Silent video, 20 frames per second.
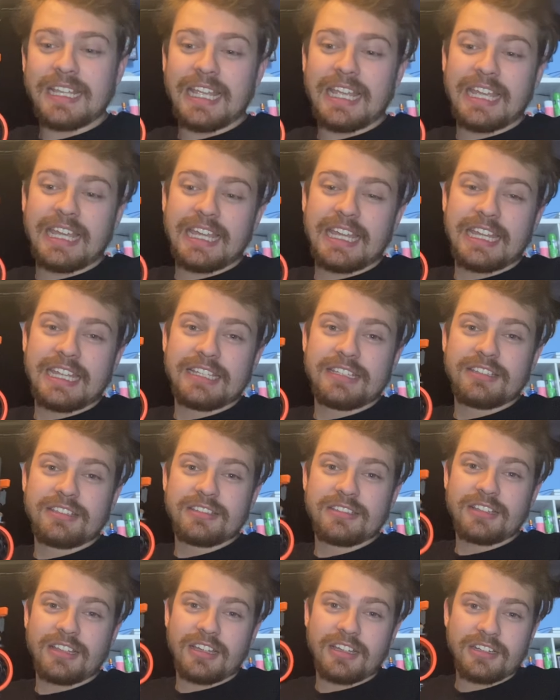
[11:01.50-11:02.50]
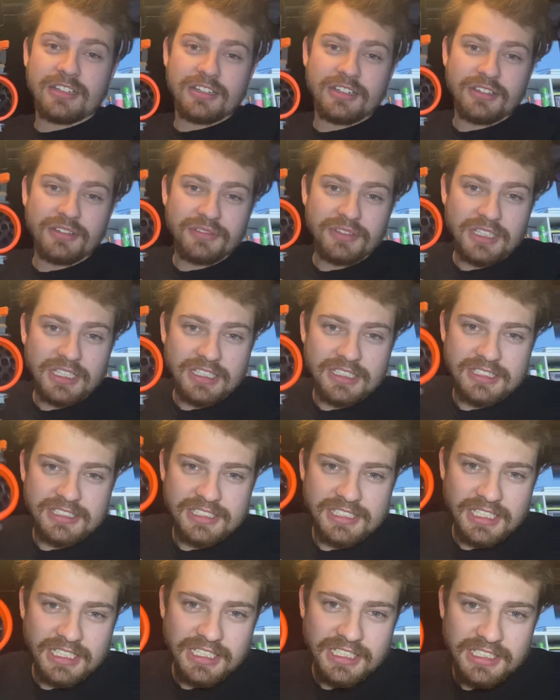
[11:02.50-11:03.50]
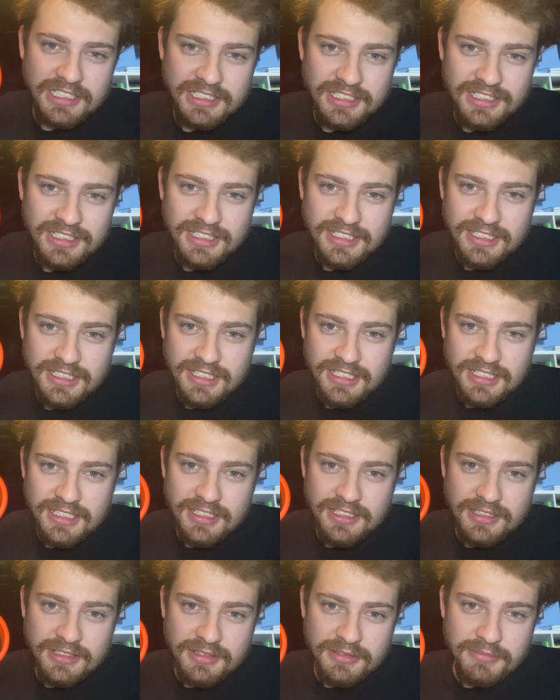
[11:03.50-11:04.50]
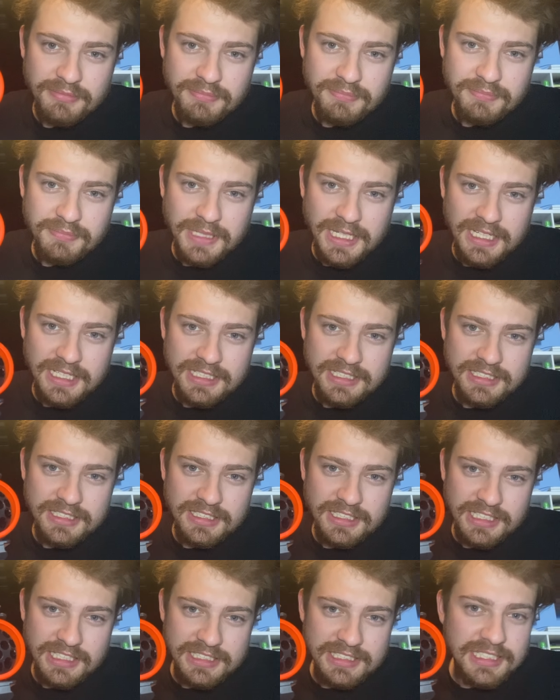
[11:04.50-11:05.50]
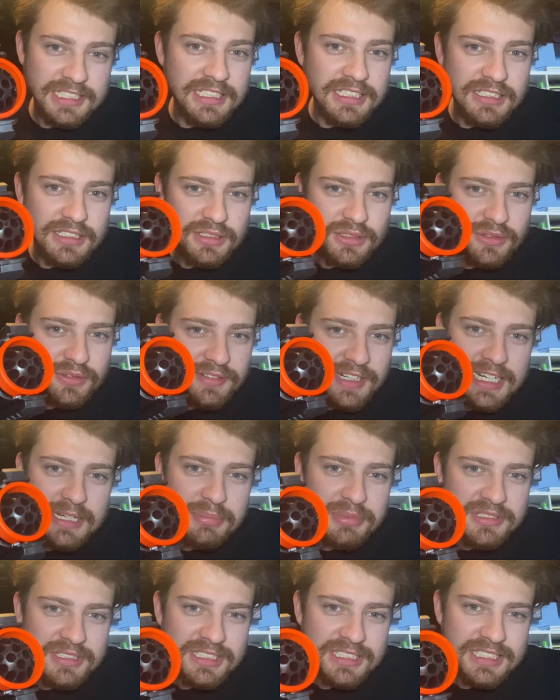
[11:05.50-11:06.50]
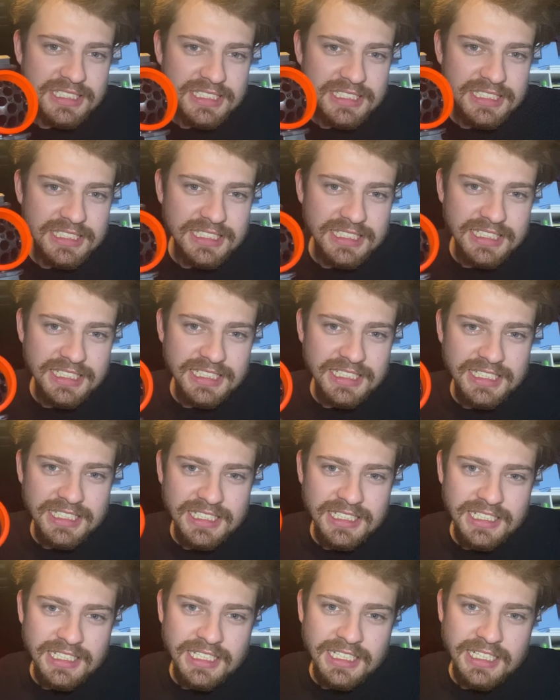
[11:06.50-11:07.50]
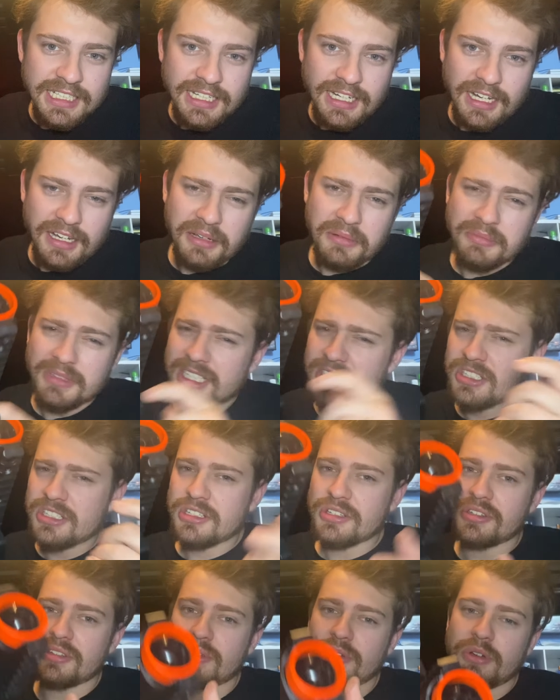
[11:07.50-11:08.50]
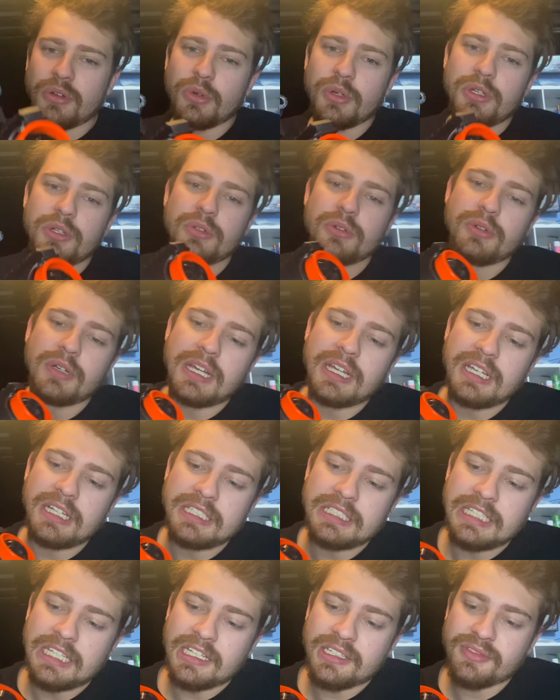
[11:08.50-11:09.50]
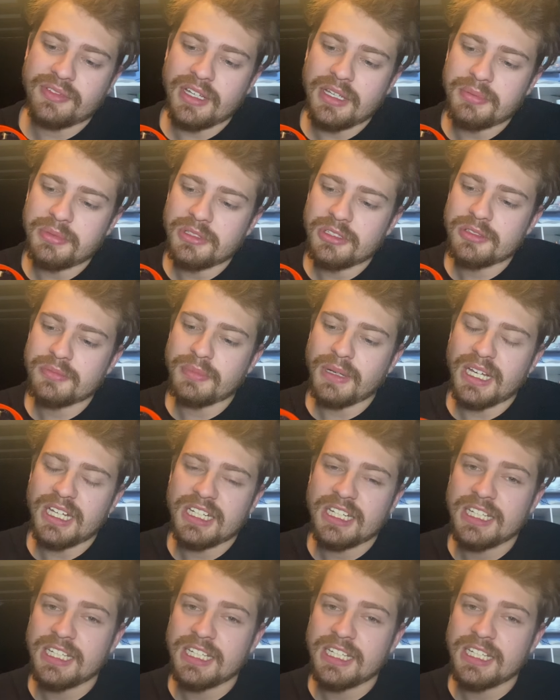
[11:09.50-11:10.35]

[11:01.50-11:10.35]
and I don't know if you can see, but you can see the little vapors. That's just oil and gas vapors, but